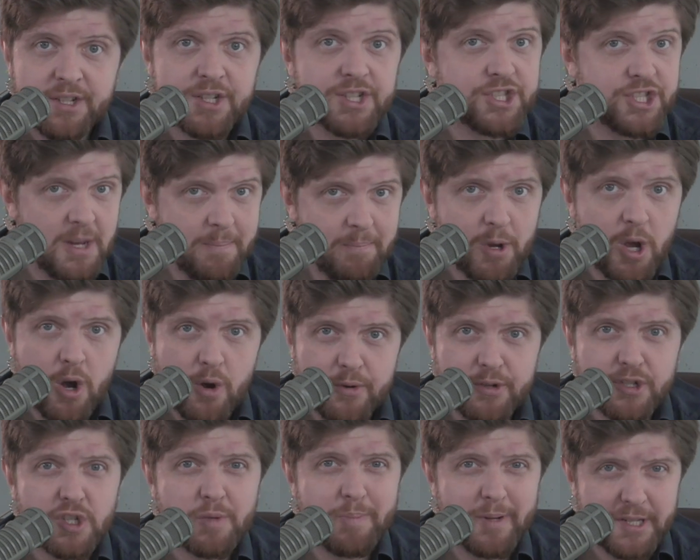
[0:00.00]
Zip
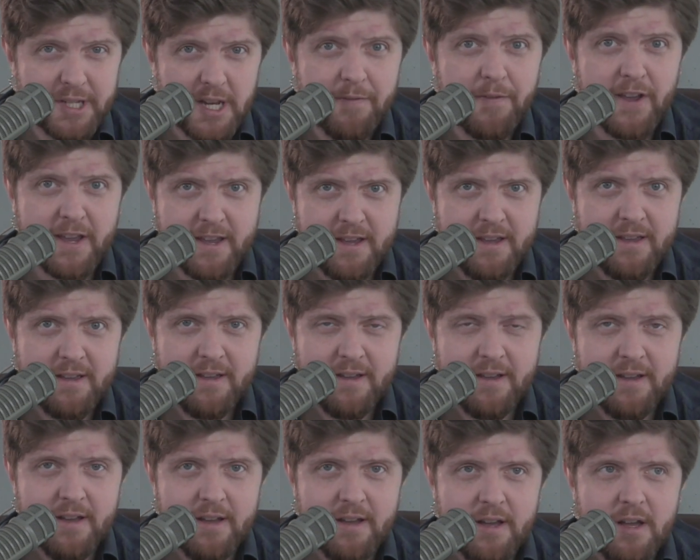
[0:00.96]
code specific.
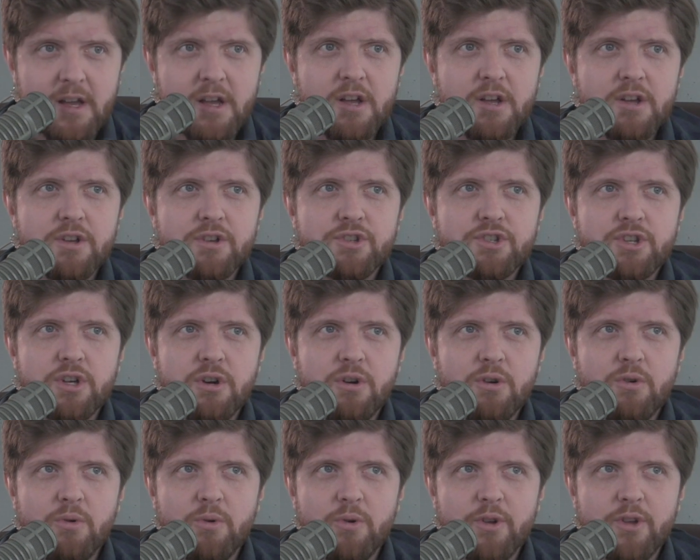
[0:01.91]

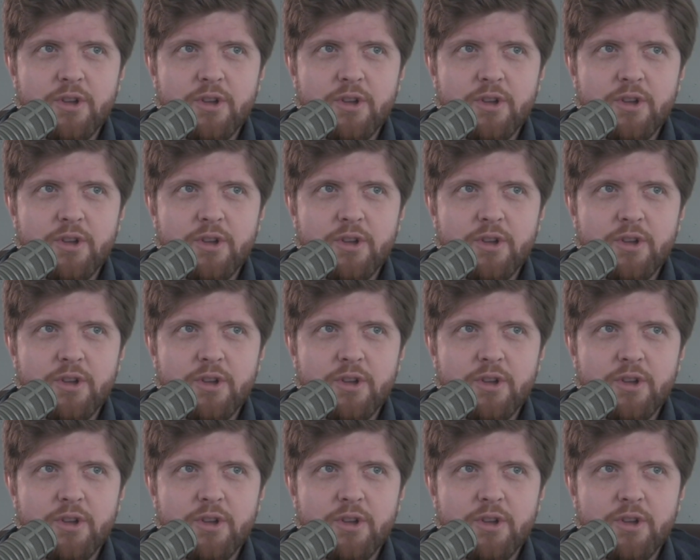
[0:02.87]
So,